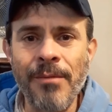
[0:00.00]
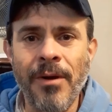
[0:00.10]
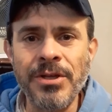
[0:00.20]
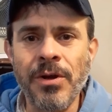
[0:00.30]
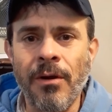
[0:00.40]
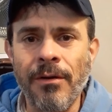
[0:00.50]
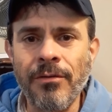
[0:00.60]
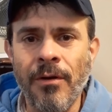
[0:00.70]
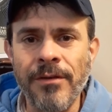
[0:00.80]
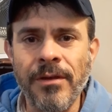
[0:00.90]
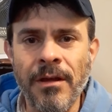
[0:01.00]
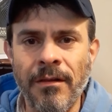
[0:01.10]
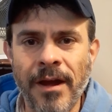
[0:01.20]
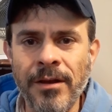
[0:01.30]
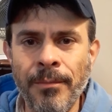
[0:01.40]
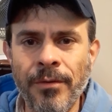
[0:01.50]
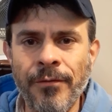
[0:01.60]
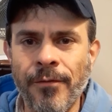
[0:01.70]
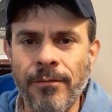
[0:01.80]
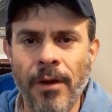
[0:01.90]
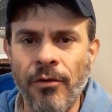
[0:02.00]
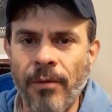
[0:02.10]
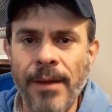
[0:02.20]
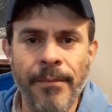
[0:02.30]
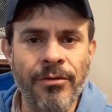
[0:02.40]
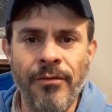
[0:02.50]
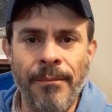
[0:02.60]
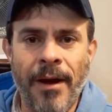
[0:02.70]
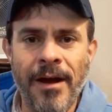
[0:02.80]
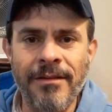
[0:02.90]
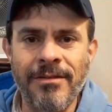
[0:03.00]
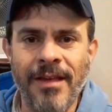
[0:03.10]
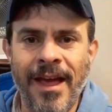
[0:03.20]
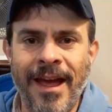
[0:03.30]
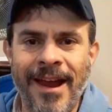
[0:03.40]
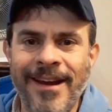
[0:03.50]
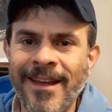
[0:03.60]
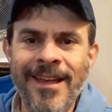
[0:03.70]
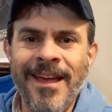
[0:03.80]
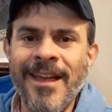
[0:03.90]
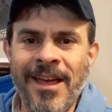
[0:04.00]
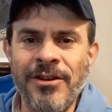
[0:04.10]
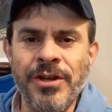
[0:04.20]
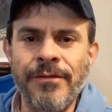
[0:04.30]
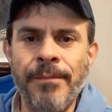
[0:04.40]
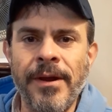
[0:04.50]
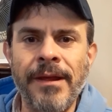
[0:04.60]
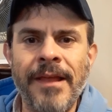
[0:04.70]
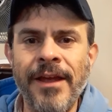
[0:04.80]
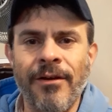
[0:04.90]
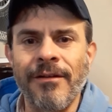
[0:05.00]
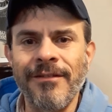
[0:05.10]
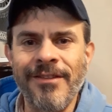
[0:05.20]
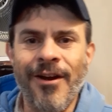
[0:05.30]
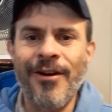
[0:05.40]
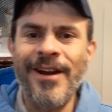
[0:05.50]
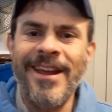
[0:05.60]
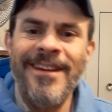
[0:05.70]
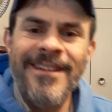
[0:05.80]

much, Carl's Cards and Collectibles, for a great mystery box, and catch everybody later. Alrighty.